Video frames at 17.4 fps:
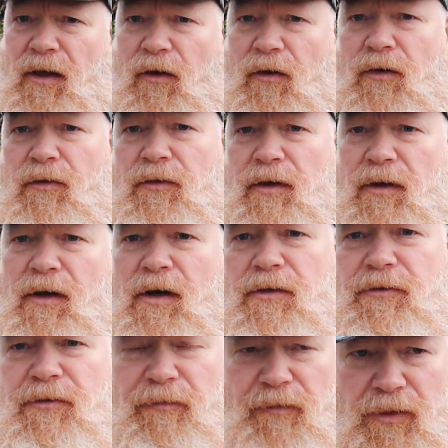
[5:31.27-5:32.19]
on the
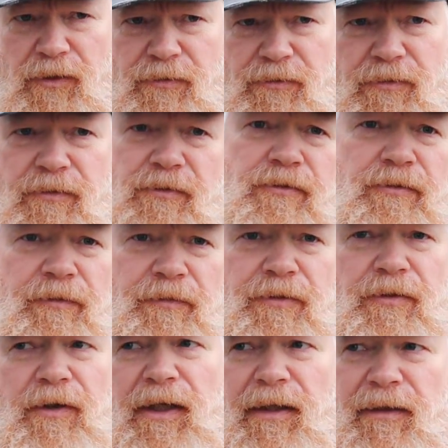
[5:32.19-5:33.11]
larger versions of
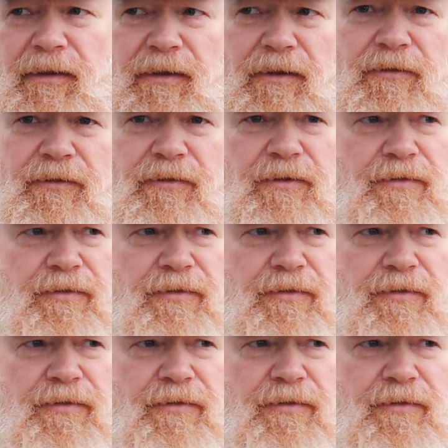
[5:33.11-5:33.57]
Trangia,